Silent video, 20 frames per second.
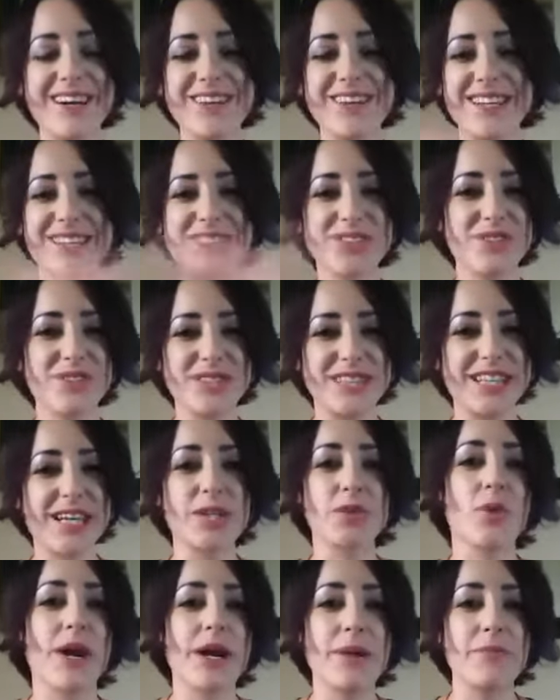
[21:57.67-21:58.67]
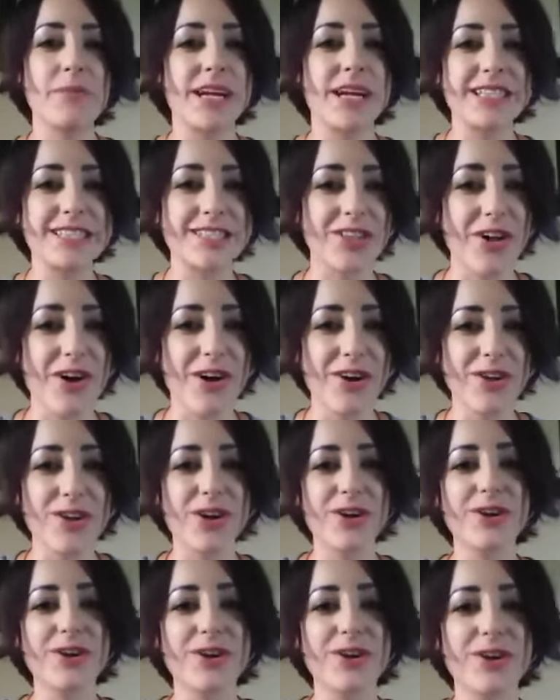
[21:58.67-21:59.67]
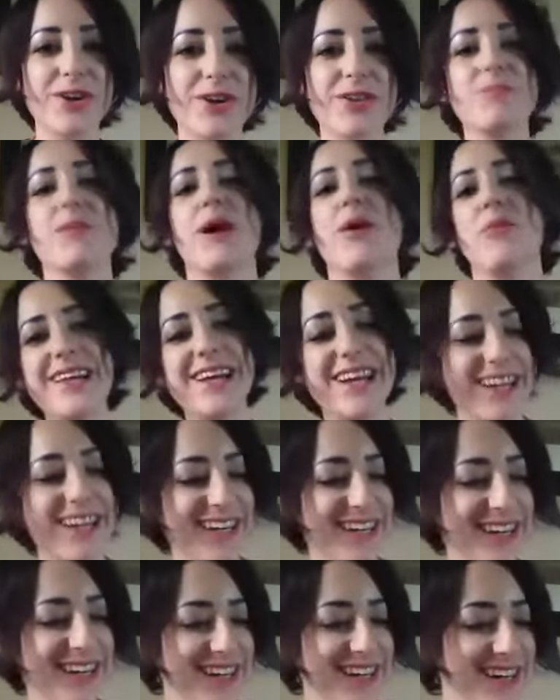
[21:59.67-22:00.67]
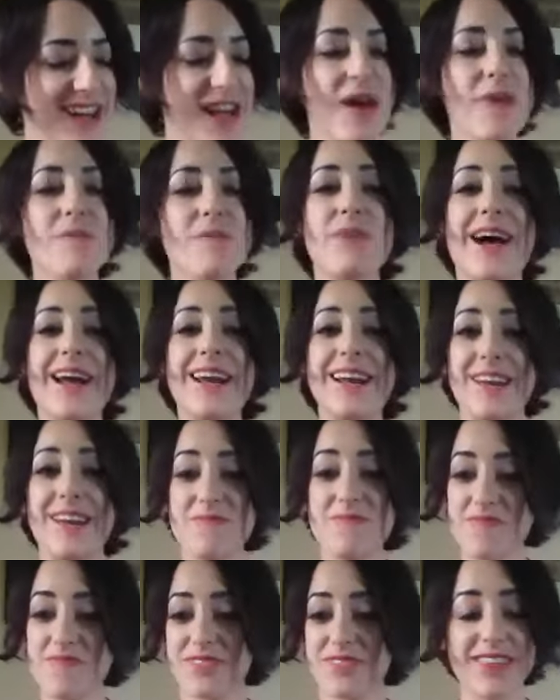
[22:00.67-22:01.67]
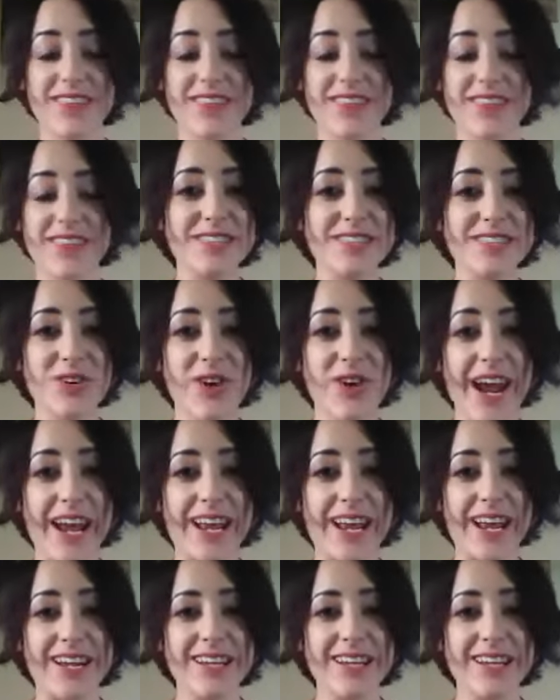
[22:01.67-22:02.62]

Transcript: This one was like 20 minutes long, longer than my weekly. But these are great.